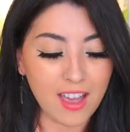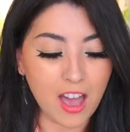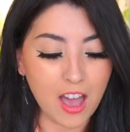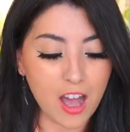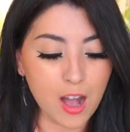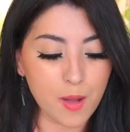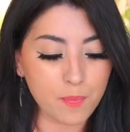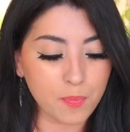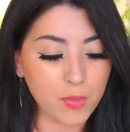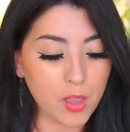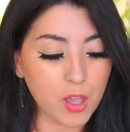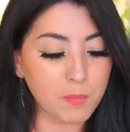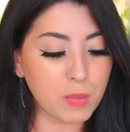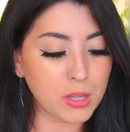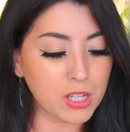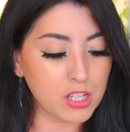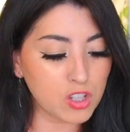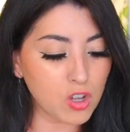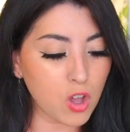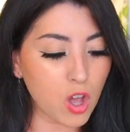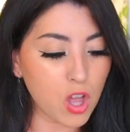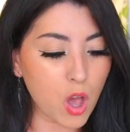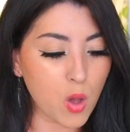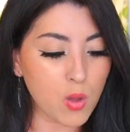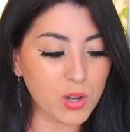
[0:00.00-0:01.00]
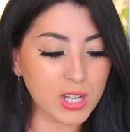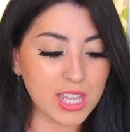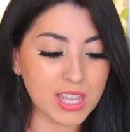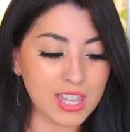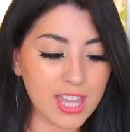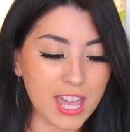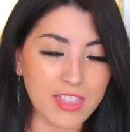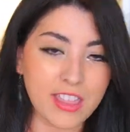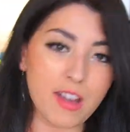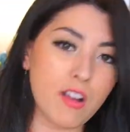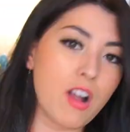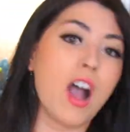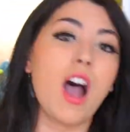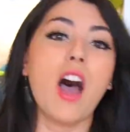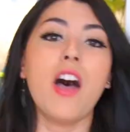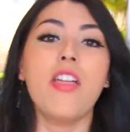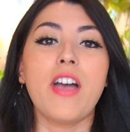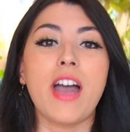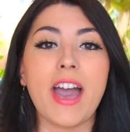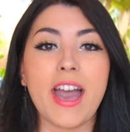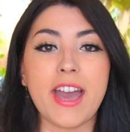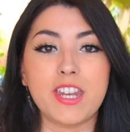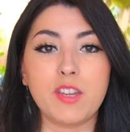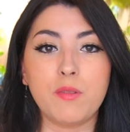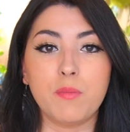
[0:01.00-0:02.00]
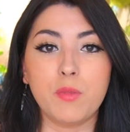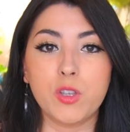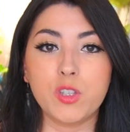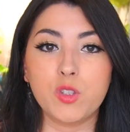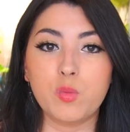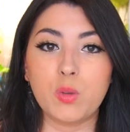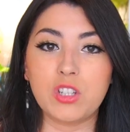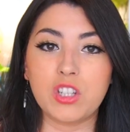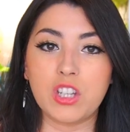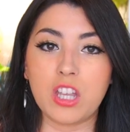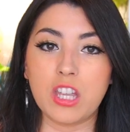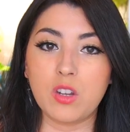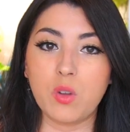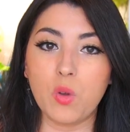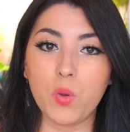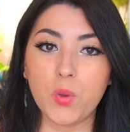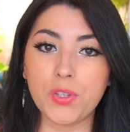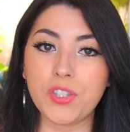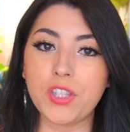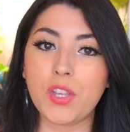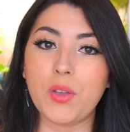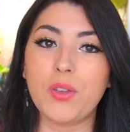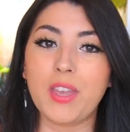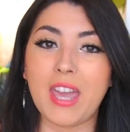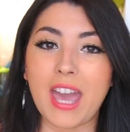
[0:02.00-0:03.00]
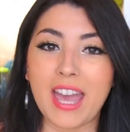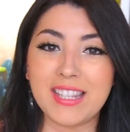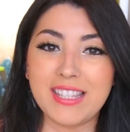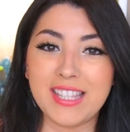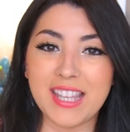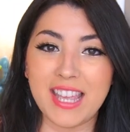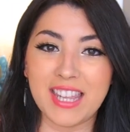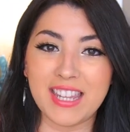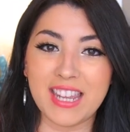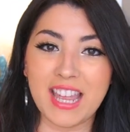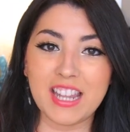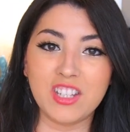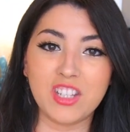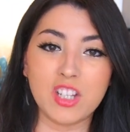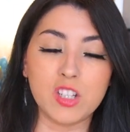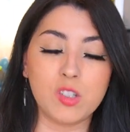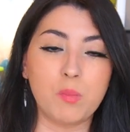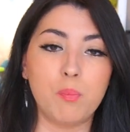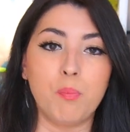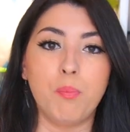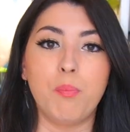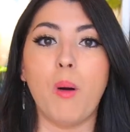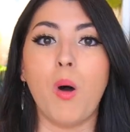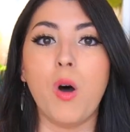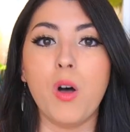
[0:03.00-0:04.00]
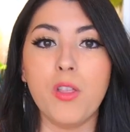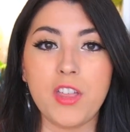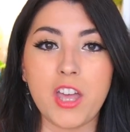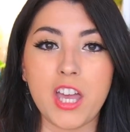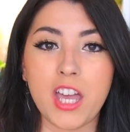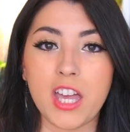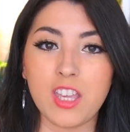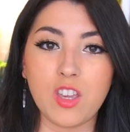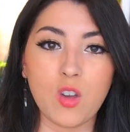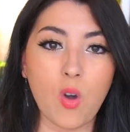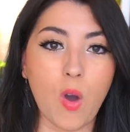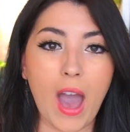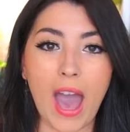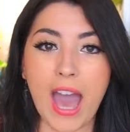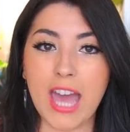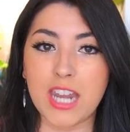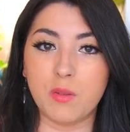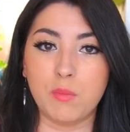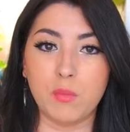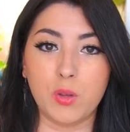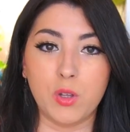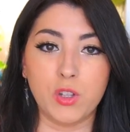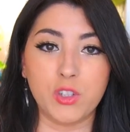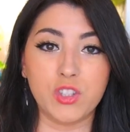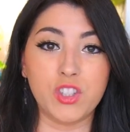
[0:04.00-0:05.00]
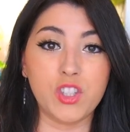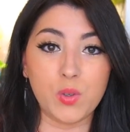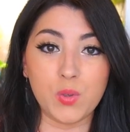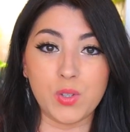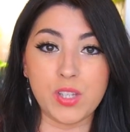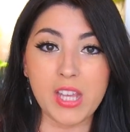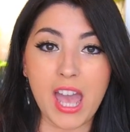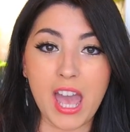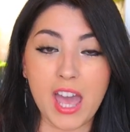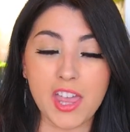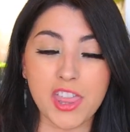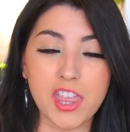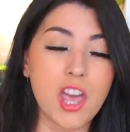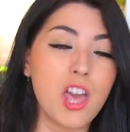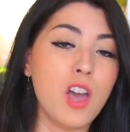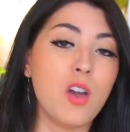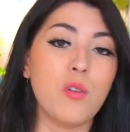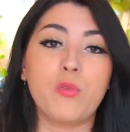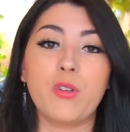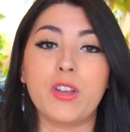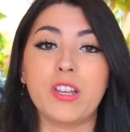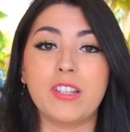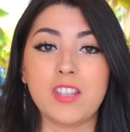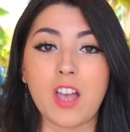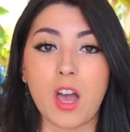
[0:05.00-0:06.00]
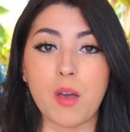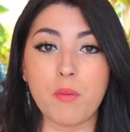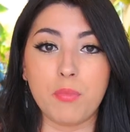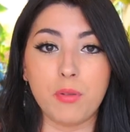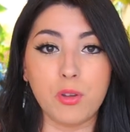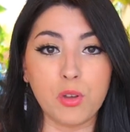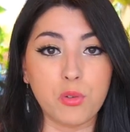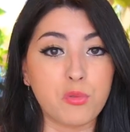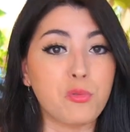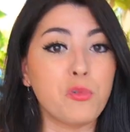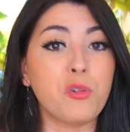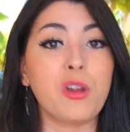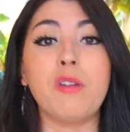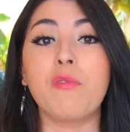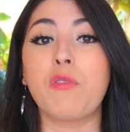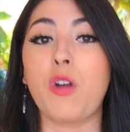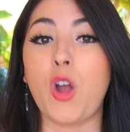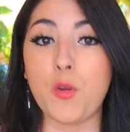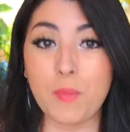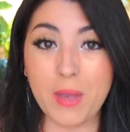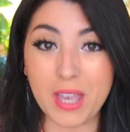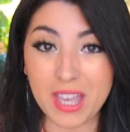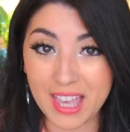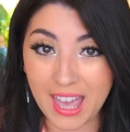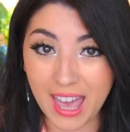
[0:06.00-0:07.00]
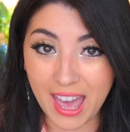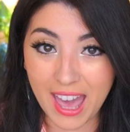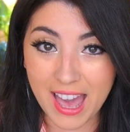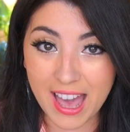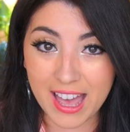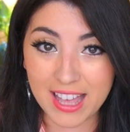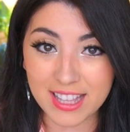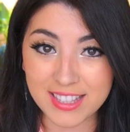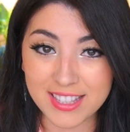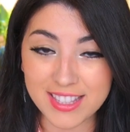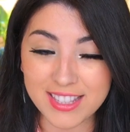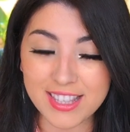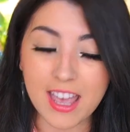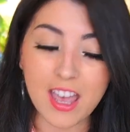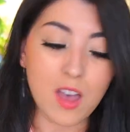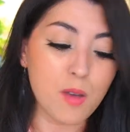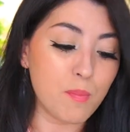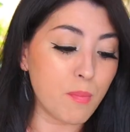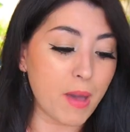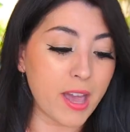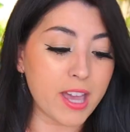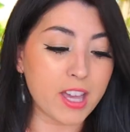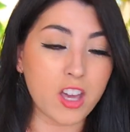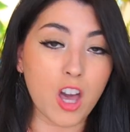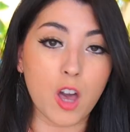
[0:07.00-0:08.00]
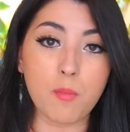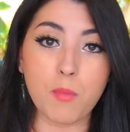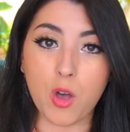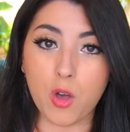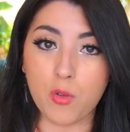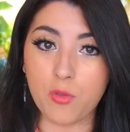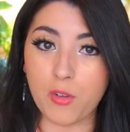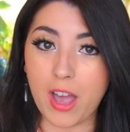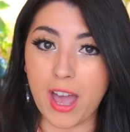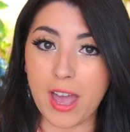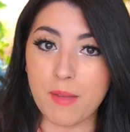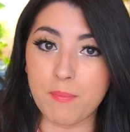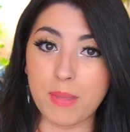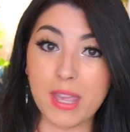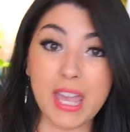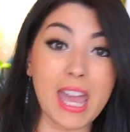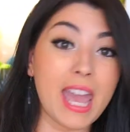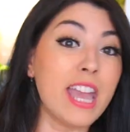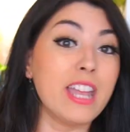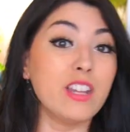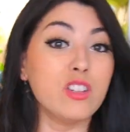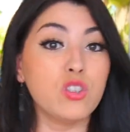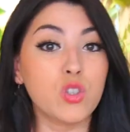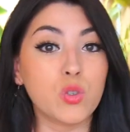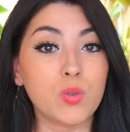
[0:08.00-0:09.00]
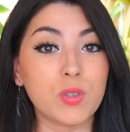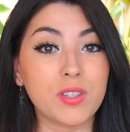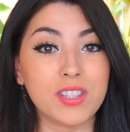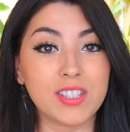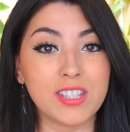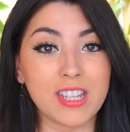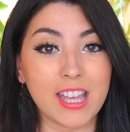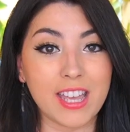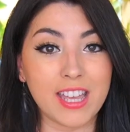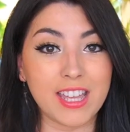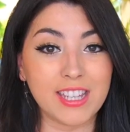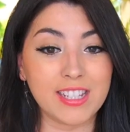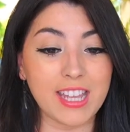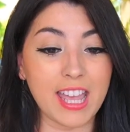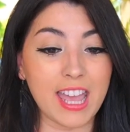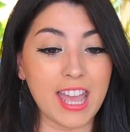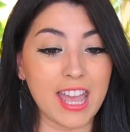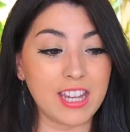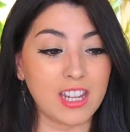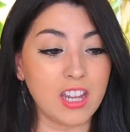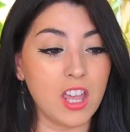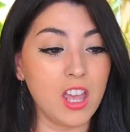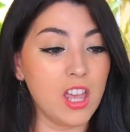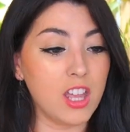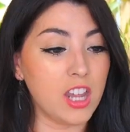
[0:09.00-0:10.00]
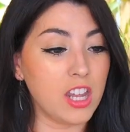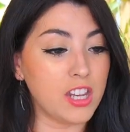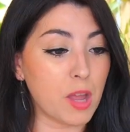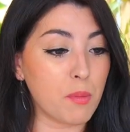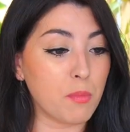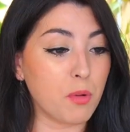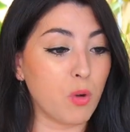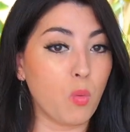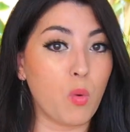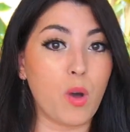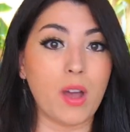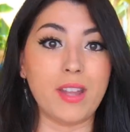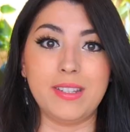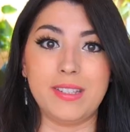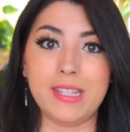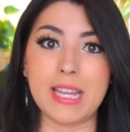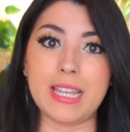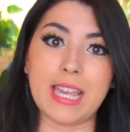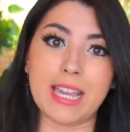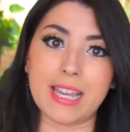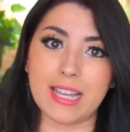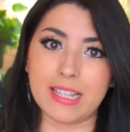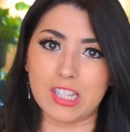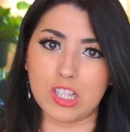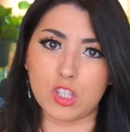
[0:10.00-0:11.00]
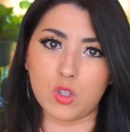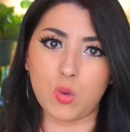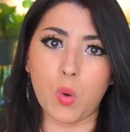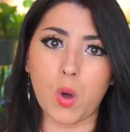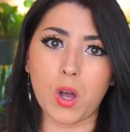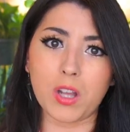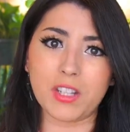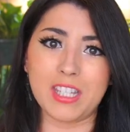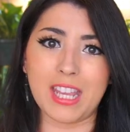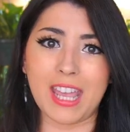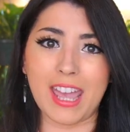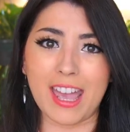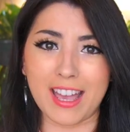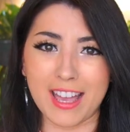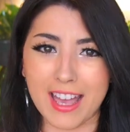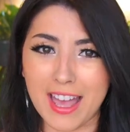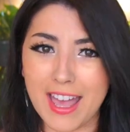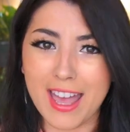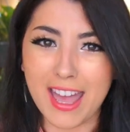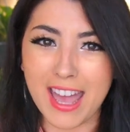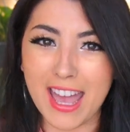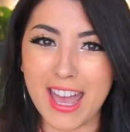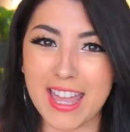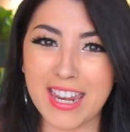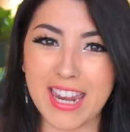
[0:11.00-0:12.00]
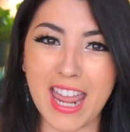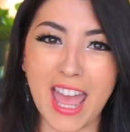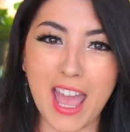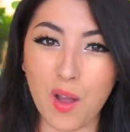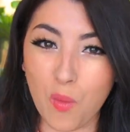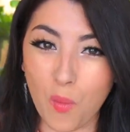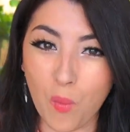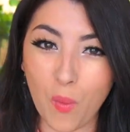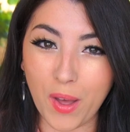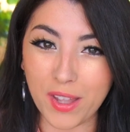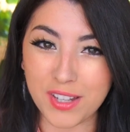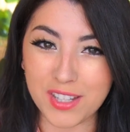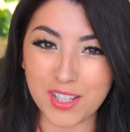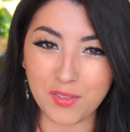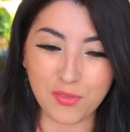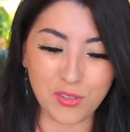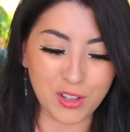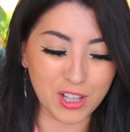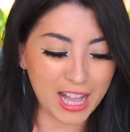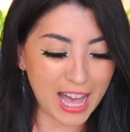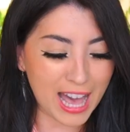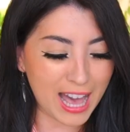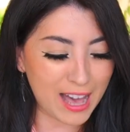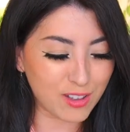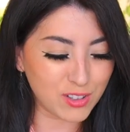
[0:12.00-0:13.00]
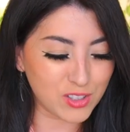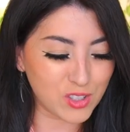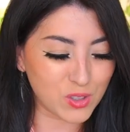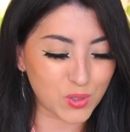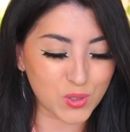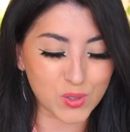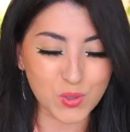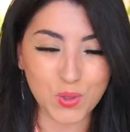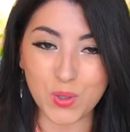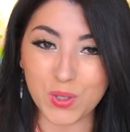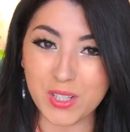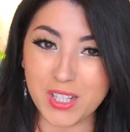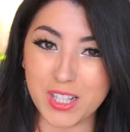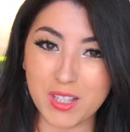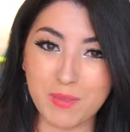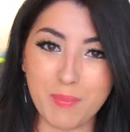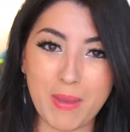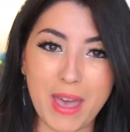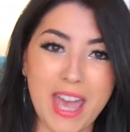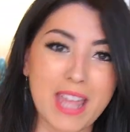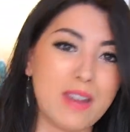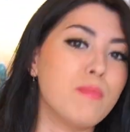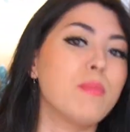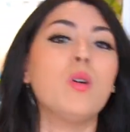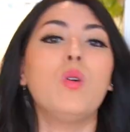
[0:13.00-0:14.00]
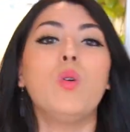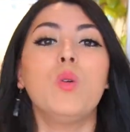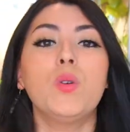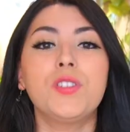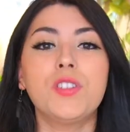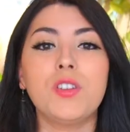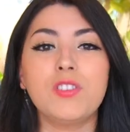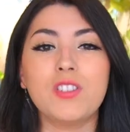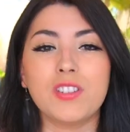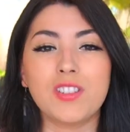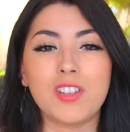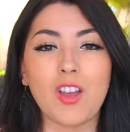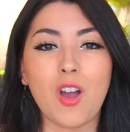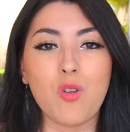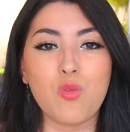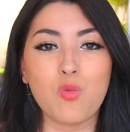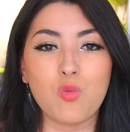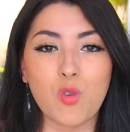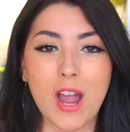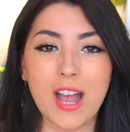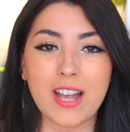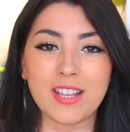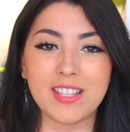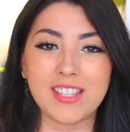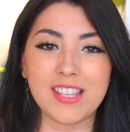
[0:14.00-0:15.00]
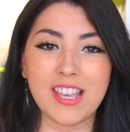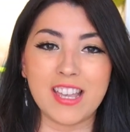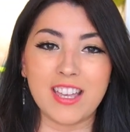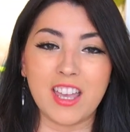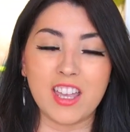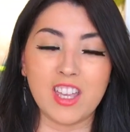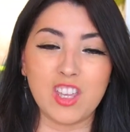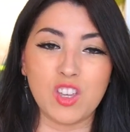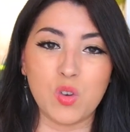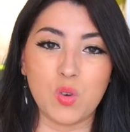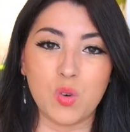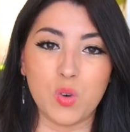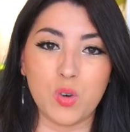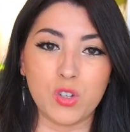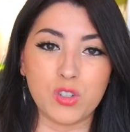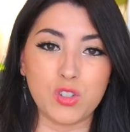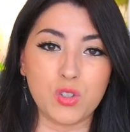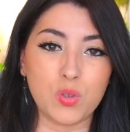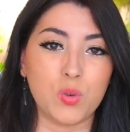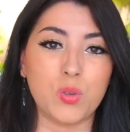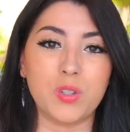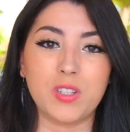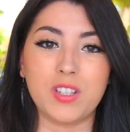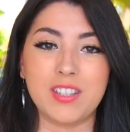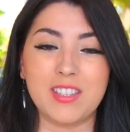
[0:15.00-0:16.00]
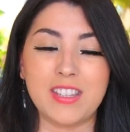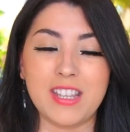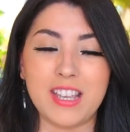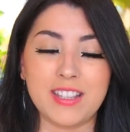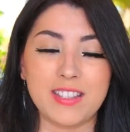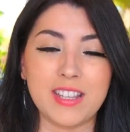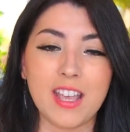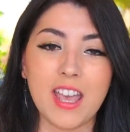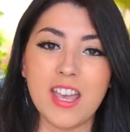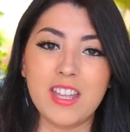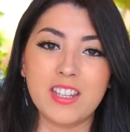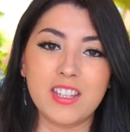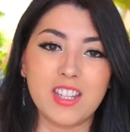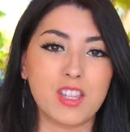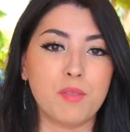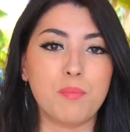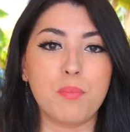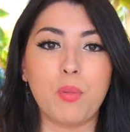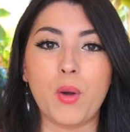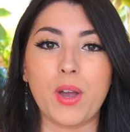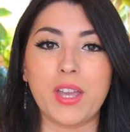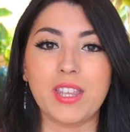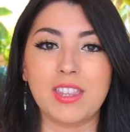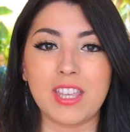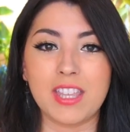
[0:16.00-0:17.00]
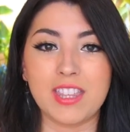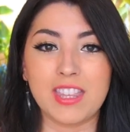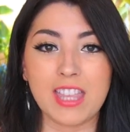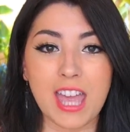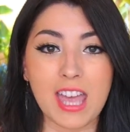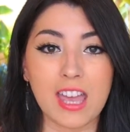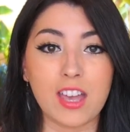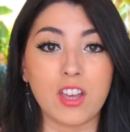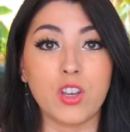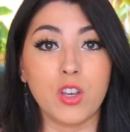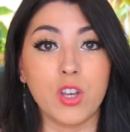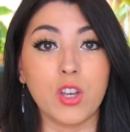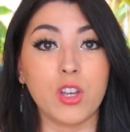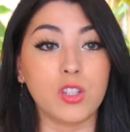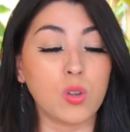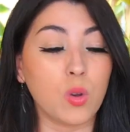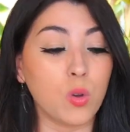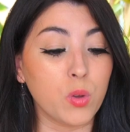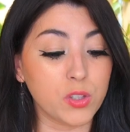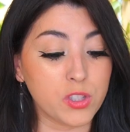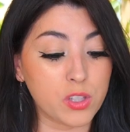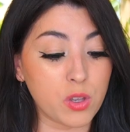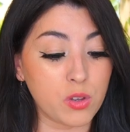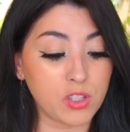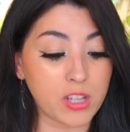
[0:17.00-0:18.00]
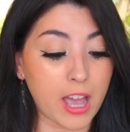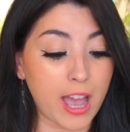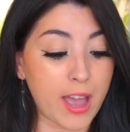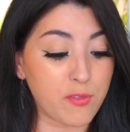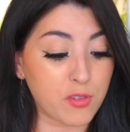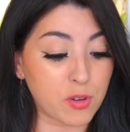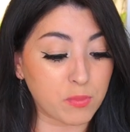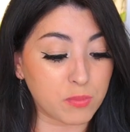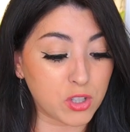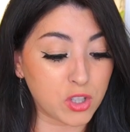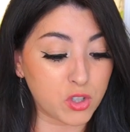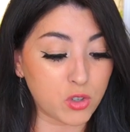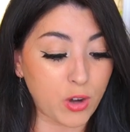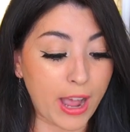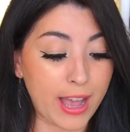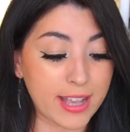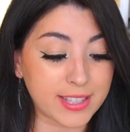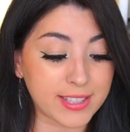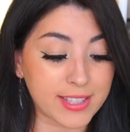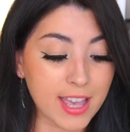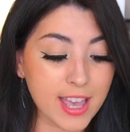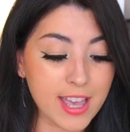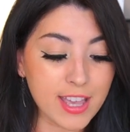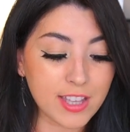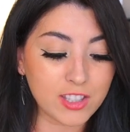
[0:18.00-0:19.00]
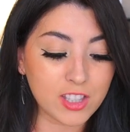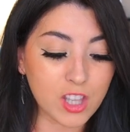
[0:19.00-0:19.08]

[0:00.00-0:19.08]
But not only that, there are other animals which can also get in and just bother your animal to death. For example, free roaming cats might come over and be interested in, number one, digging and squatting in a wonderful outdoor tortoise pen, but also just harassing your tortoises to the point that they could also die from stress.